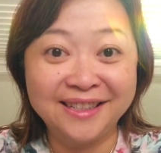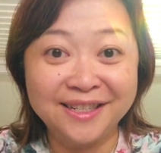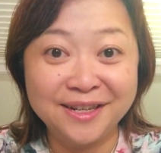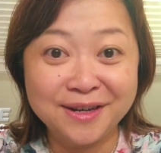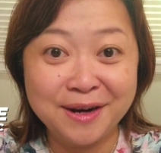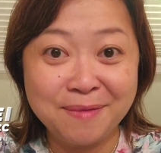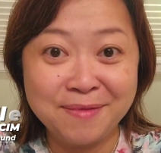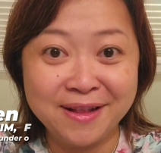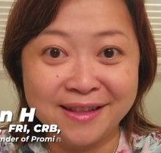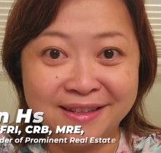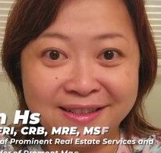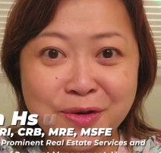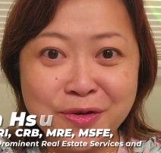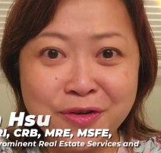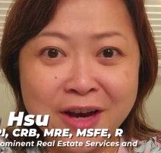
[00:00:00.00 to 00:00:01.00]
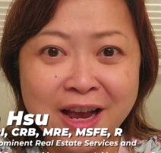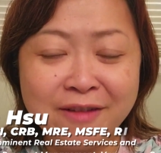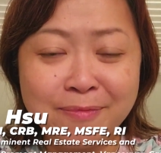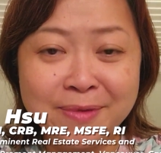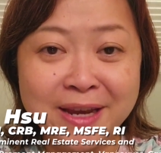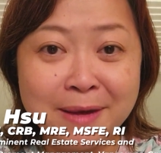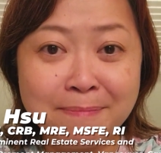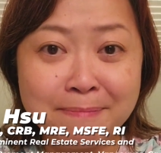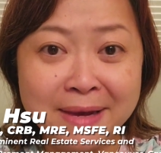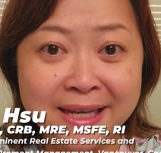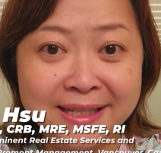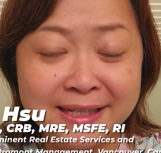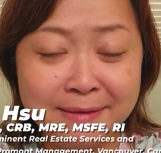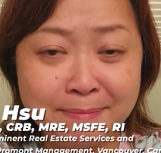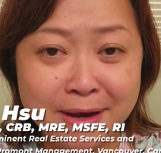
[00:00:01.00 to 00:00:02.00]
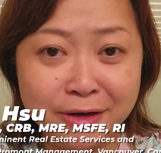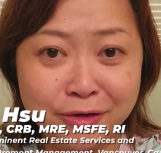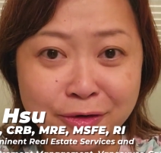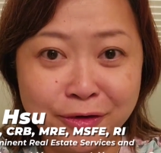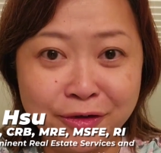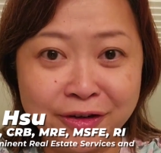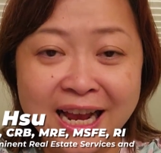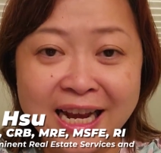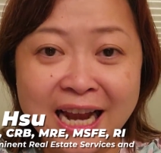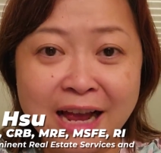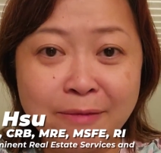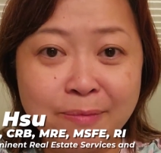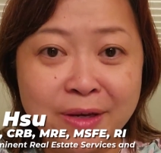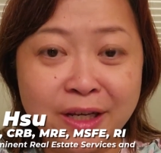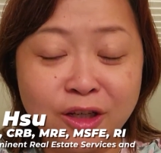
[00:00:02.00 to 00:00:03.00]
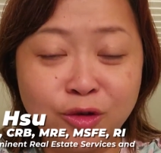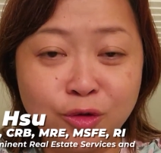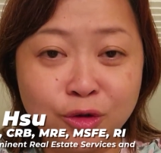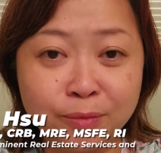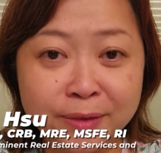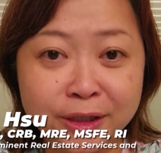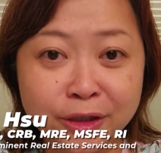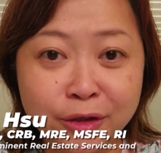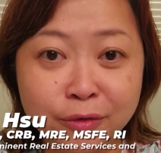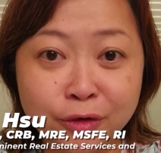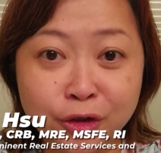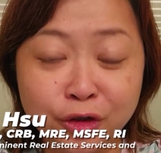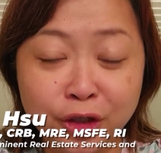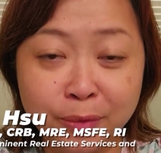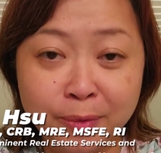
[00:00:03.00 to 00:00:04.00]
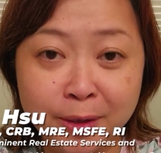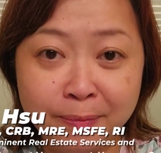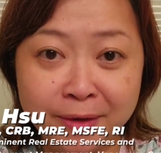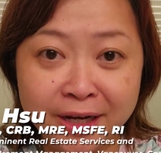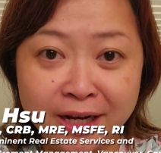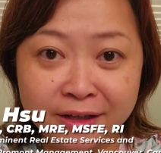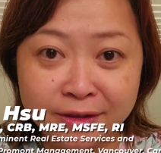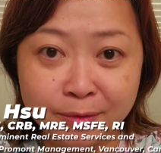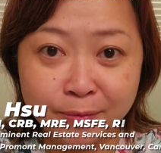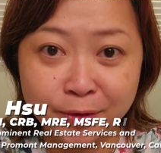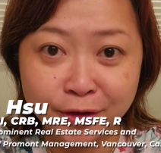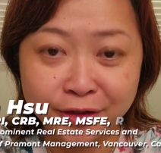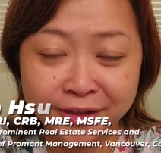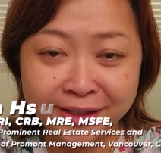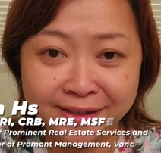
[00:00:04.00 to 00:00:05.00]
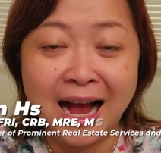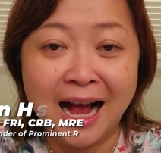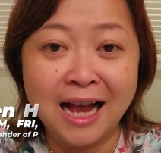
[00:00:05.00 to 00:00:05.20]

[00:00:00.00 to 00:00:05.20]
Dear Camilla, you have been an amazing mentor and have been instrumental in shaping me as a person.